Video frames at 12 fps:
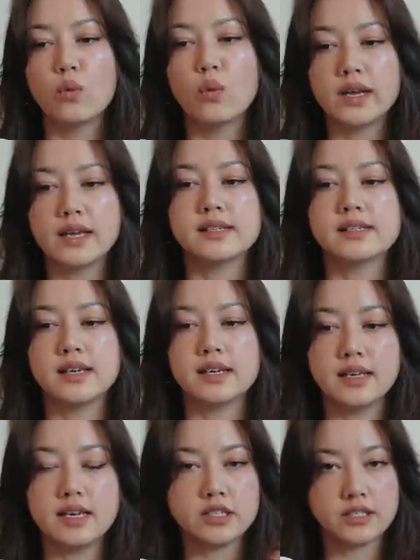What is it
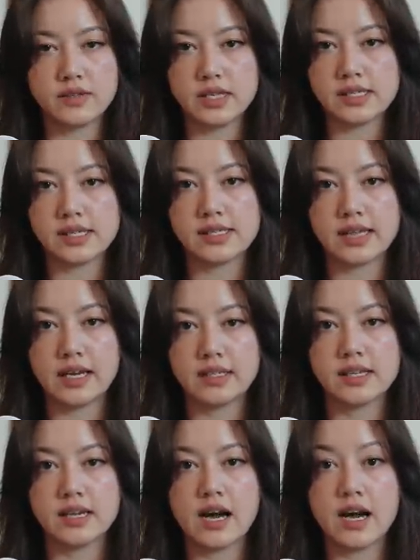in each of these
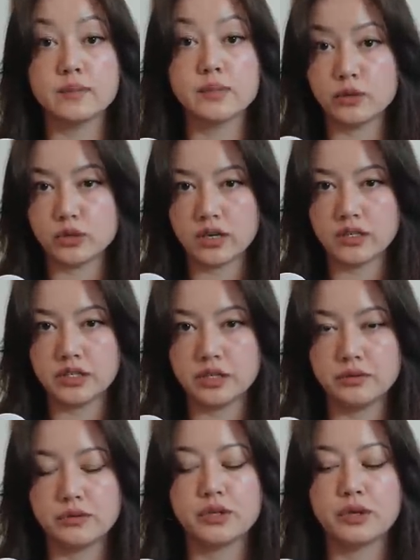aesthetics that I'm so drawn
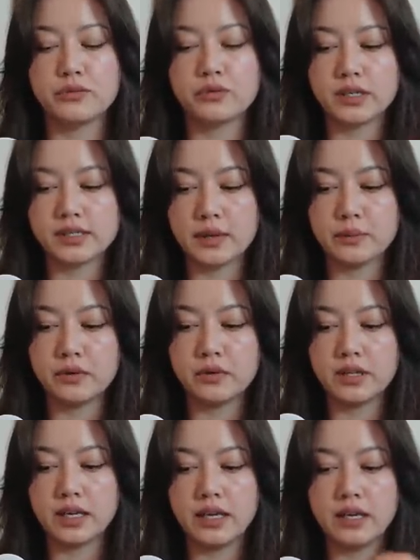to? So for
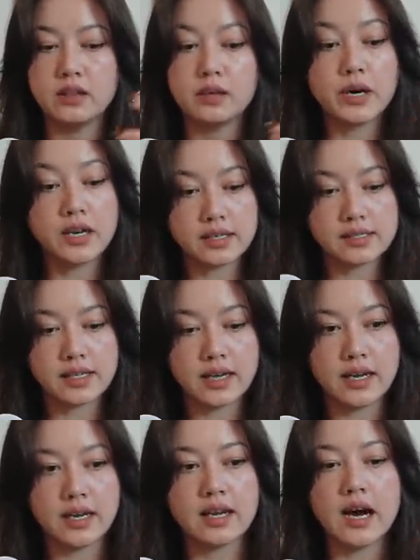example, in the punk
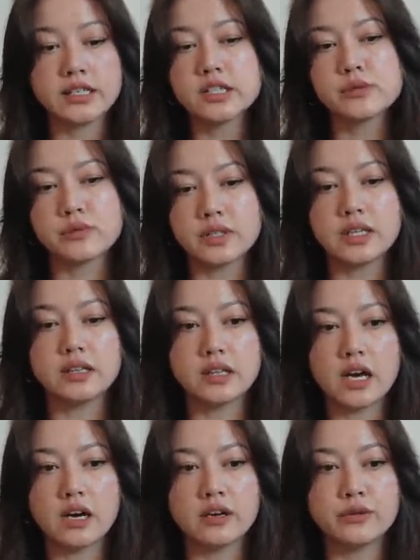aesthetic, I just really
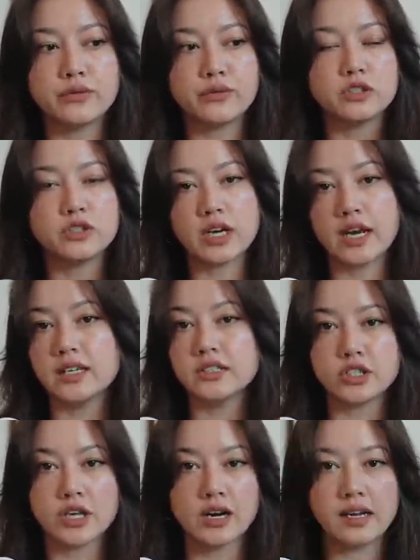love
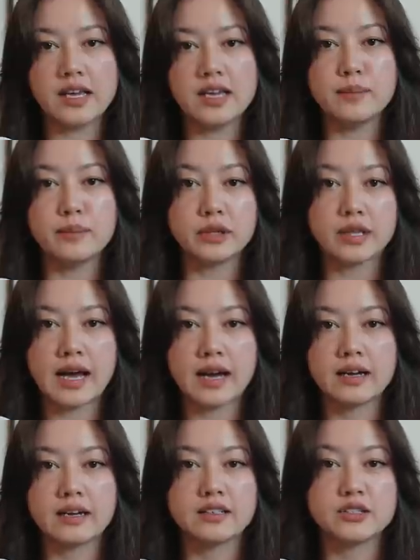giant chunky
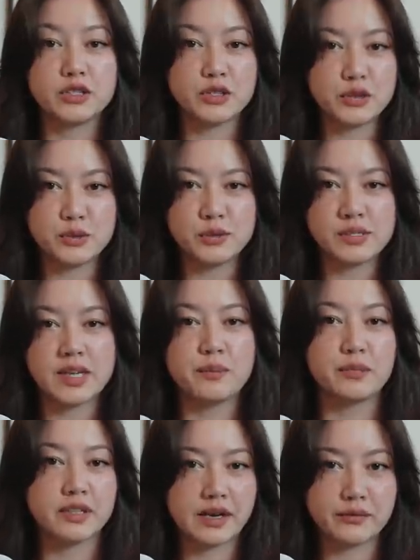black shoes
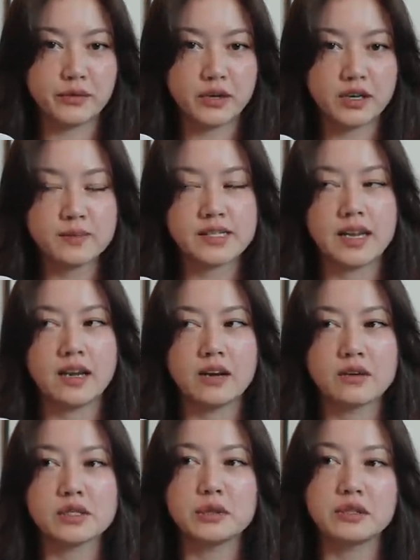and platforms, and I
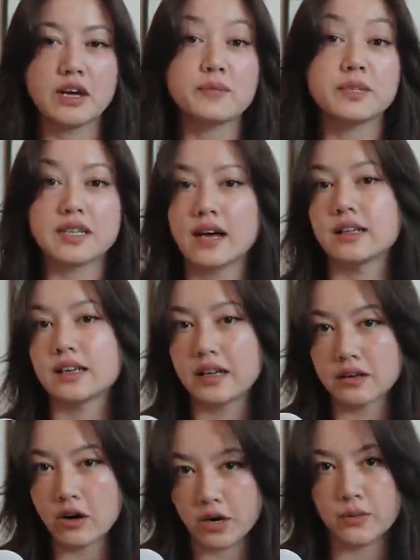also love metallic
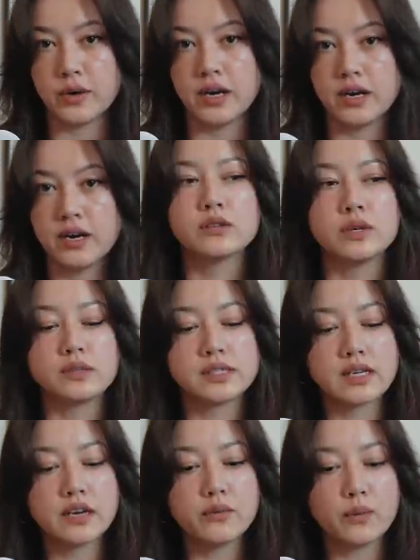hardware. So
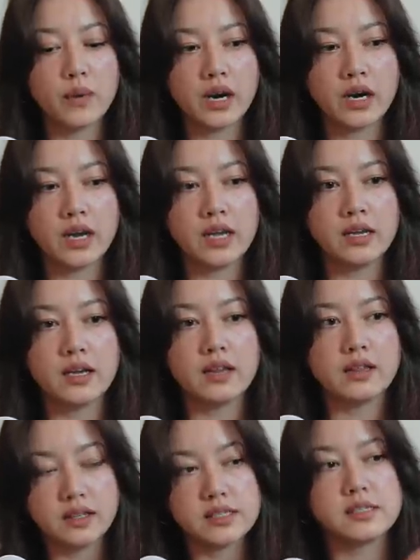instead of wearing
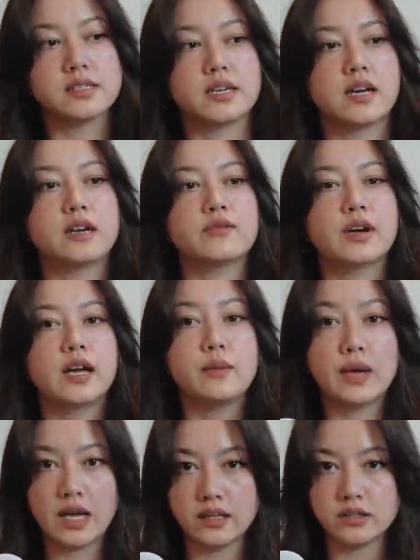this entire
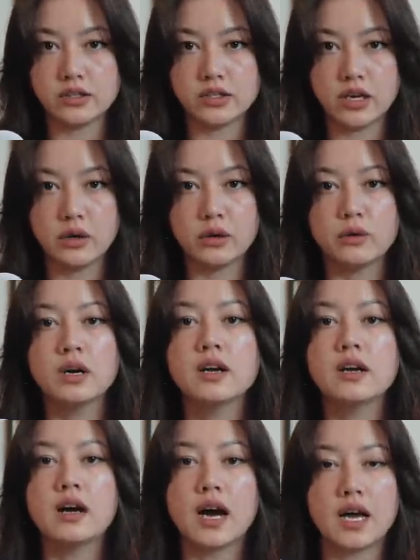vibe head to toe,
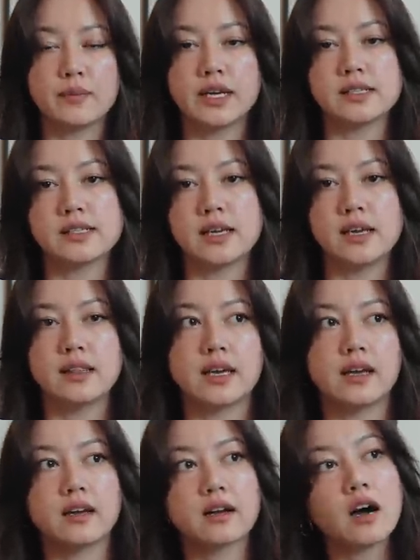I might say
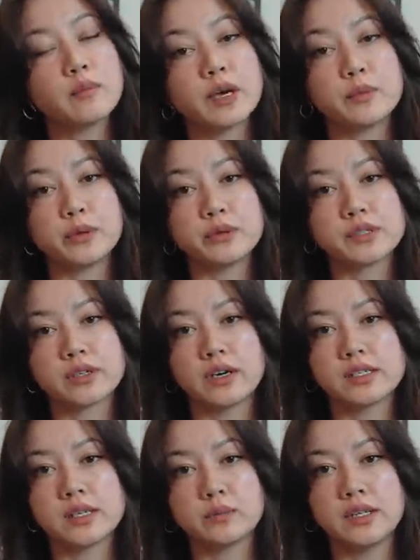that combat boots
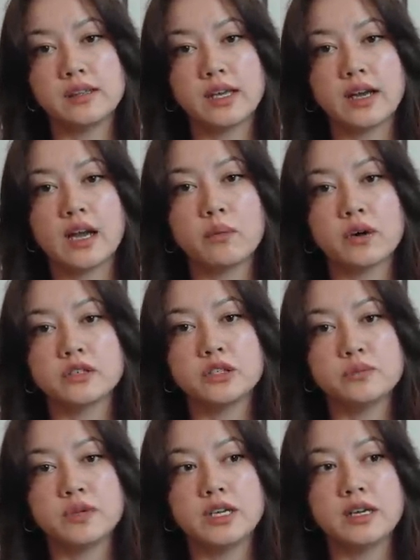are something that I want
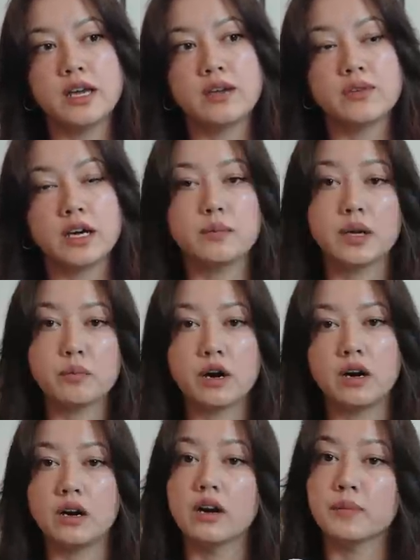to be a very big
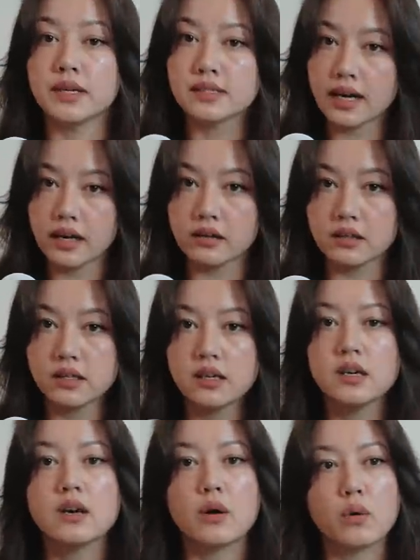part of my style,
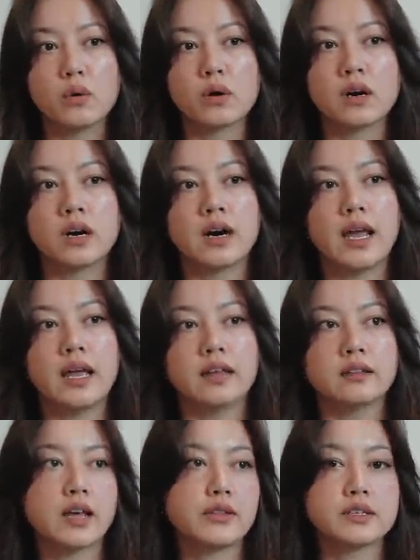or a
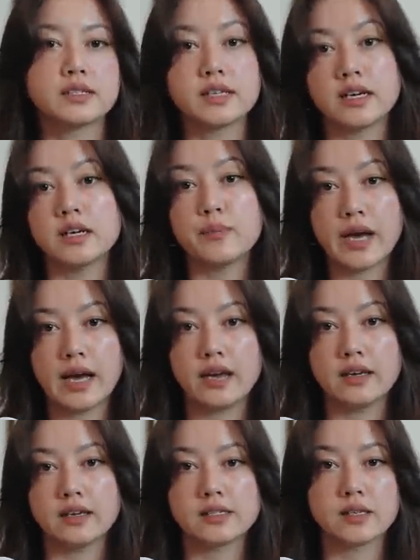leather studded
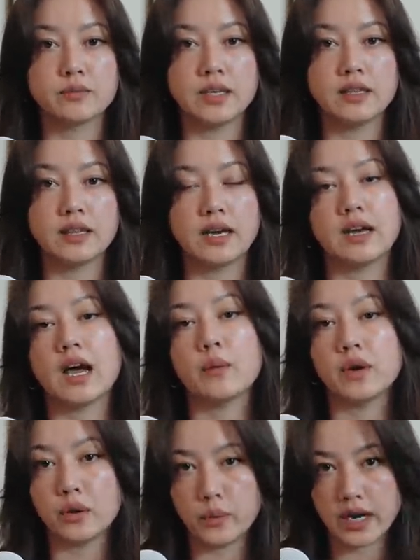bag is something that I
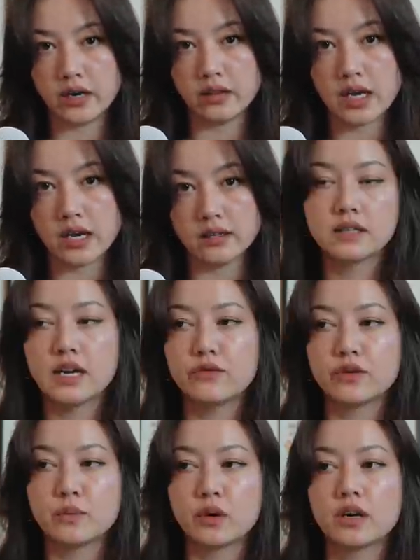want to wear a lot. And
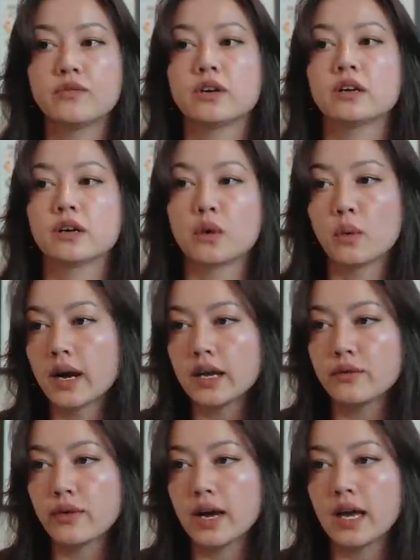for more of a
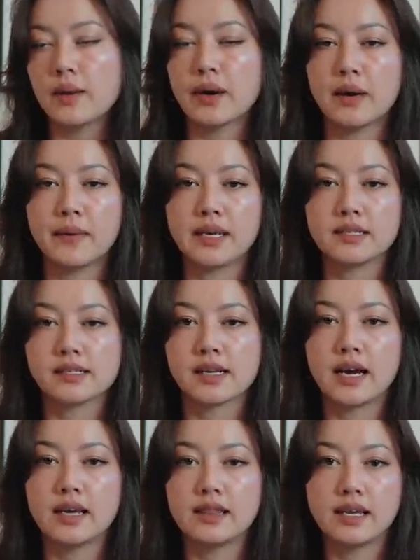kawaii vibe, I might
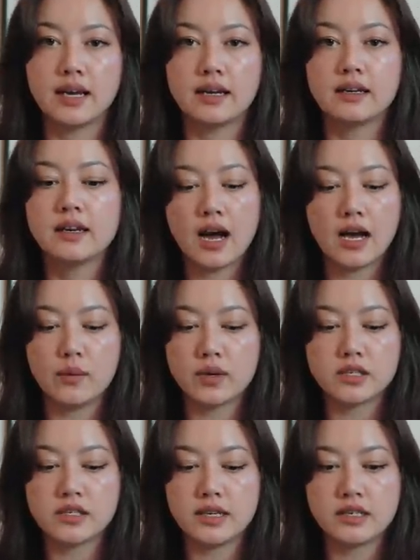decide that I
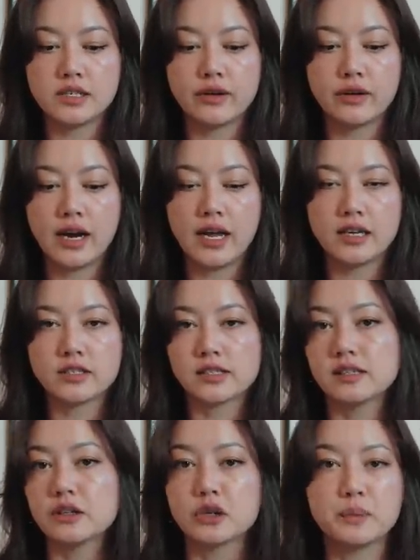want to integrate
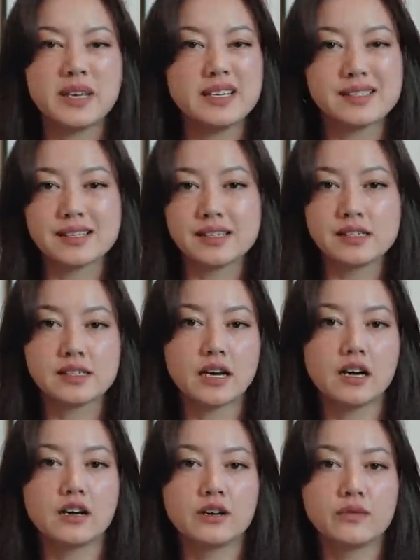just little pieces
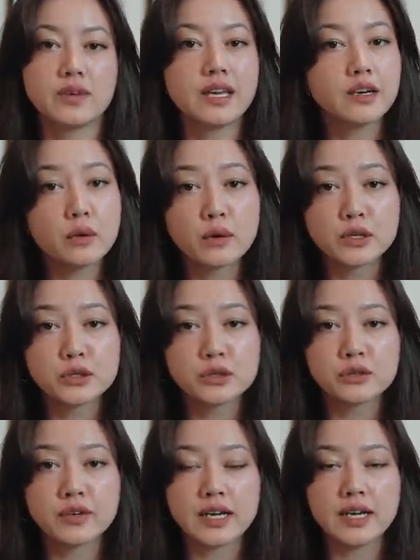of kidcore
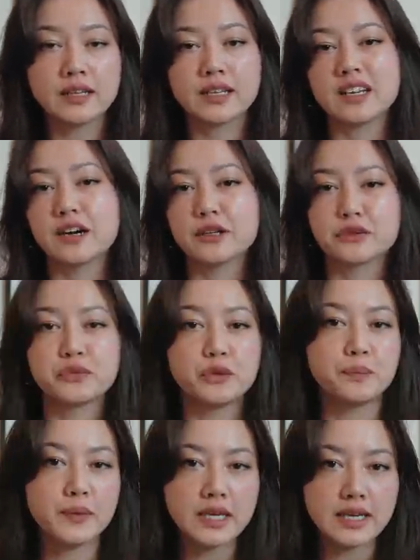jewelry, like colorful
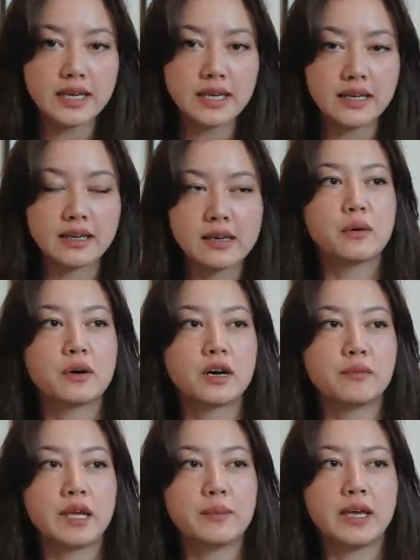beading,
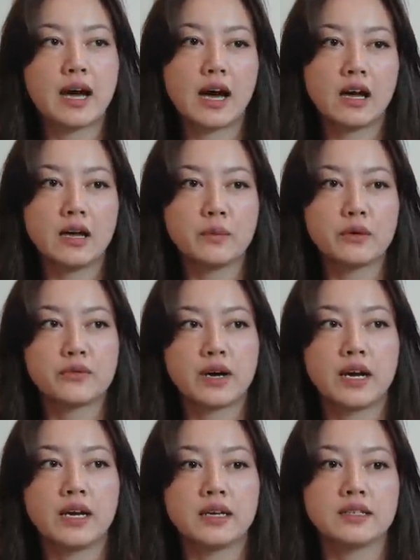or maybe I will
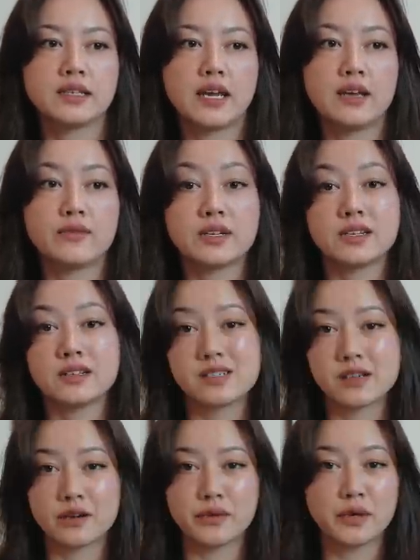find a vintage
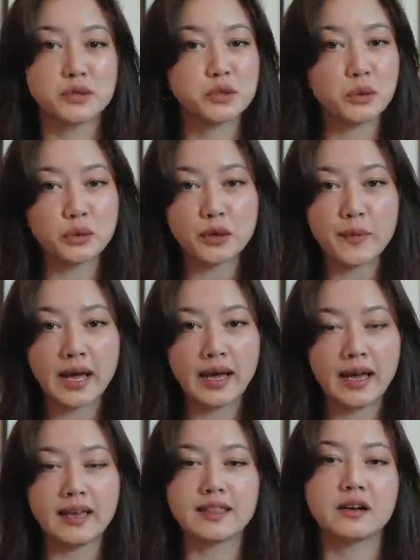Sanrio shoulder
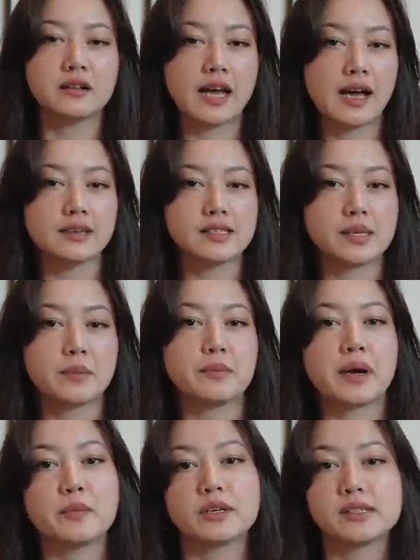bag that will add to some of
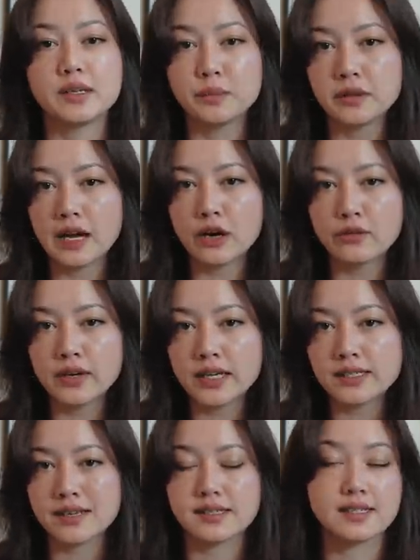my more simple
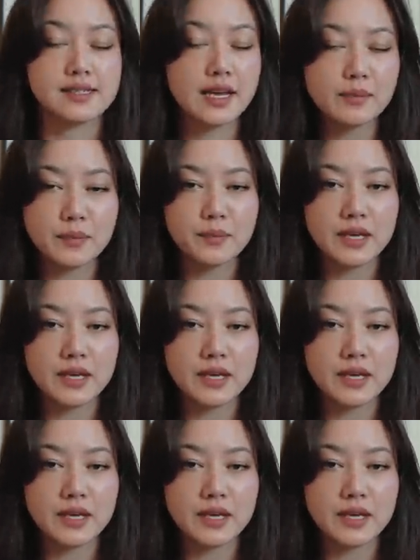outfits as a statement